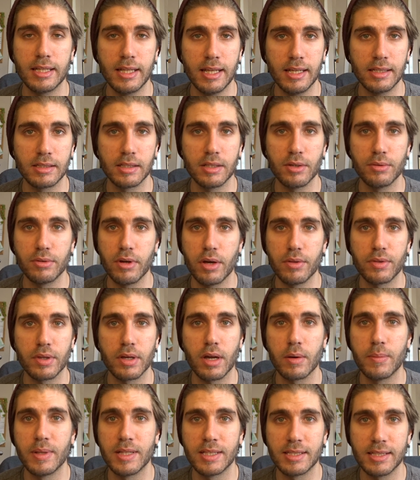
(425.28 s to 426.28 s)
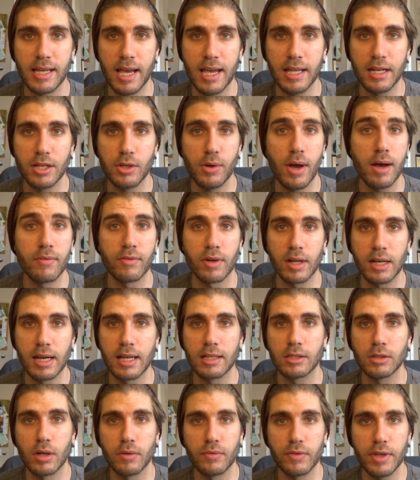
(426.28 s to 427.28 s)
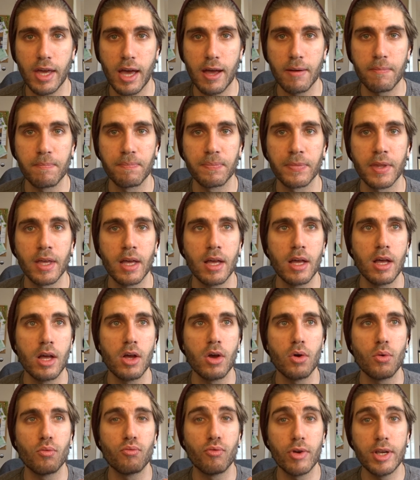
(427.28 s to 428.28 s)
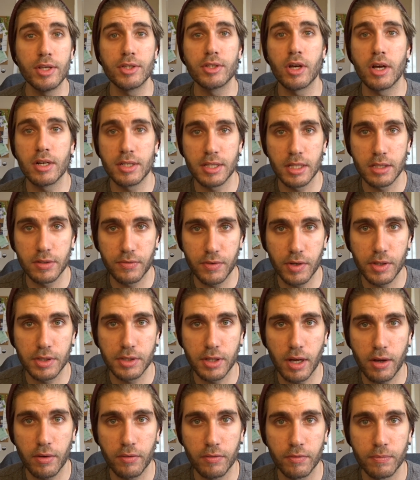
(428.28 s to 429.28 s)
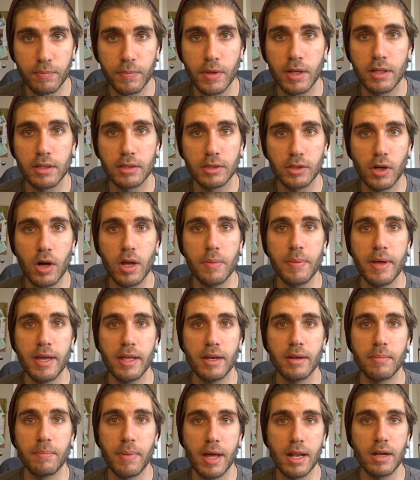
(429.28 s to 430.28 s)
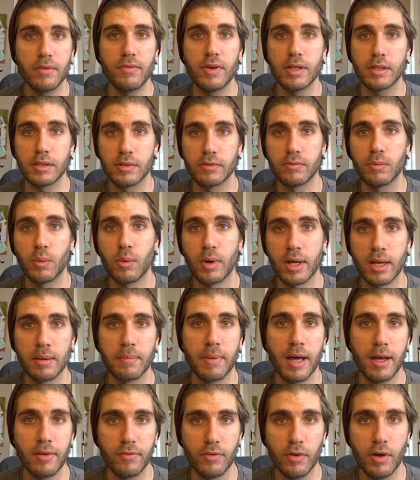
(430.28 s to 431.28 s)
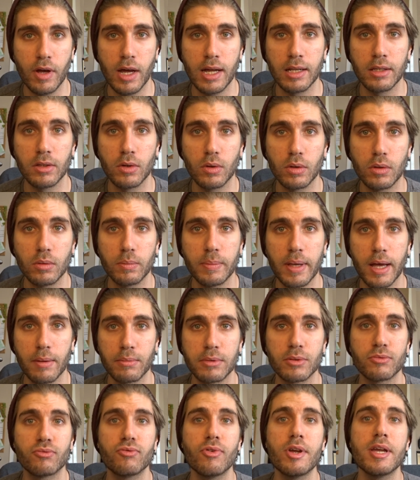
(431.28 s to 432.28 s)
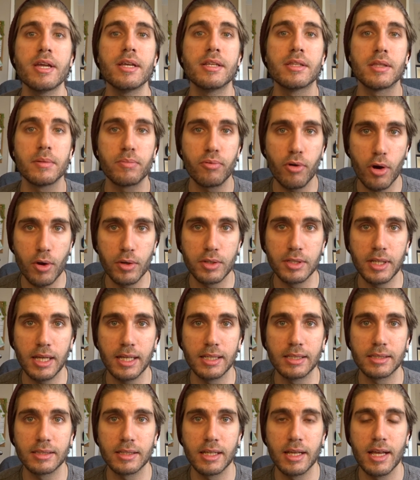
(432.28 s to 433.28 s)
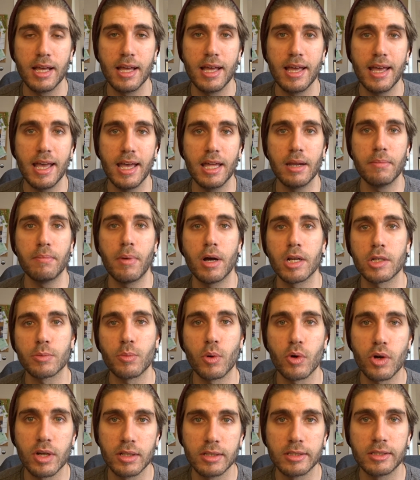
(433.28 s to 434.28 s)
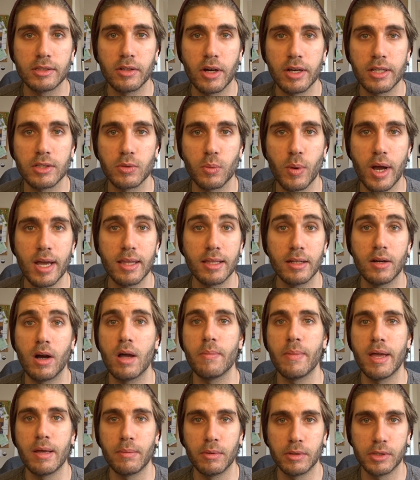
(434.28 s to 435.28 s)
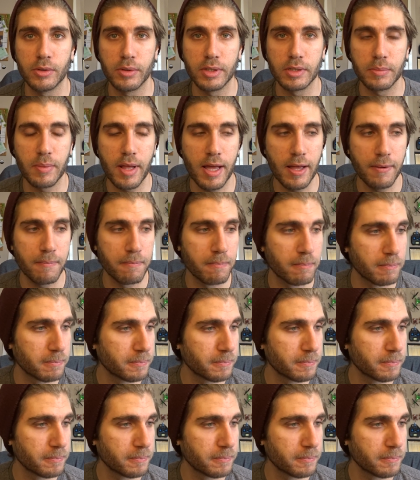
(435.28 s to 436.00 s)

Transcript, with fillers: in this and you don't think I'm insane and you haven't clicked off yet, research this for yourself. Type in benefits of walking barefoot and you'll be able to read the process in a much more concise way than I'm able to explain.